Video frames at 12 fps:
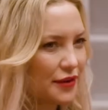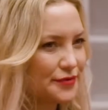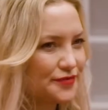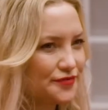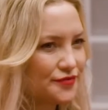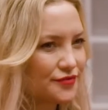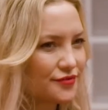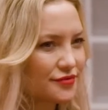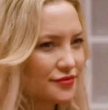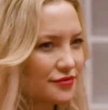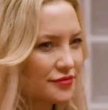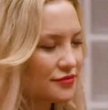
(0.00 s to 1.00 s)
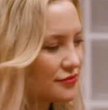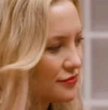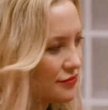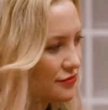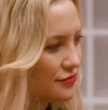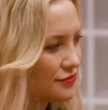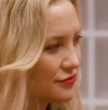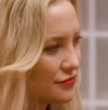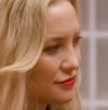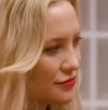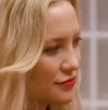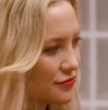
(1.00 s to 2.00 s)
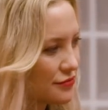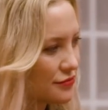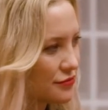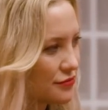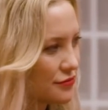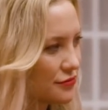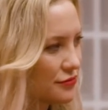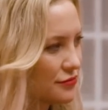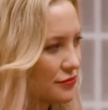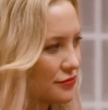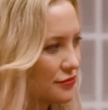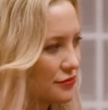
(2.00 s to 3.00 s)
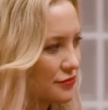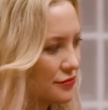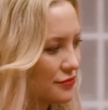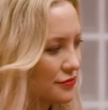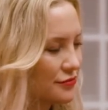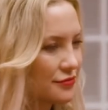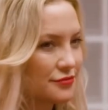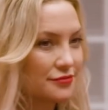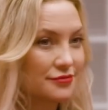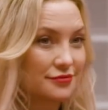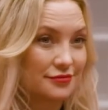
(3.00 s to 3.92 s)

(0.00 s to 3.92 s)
(silent)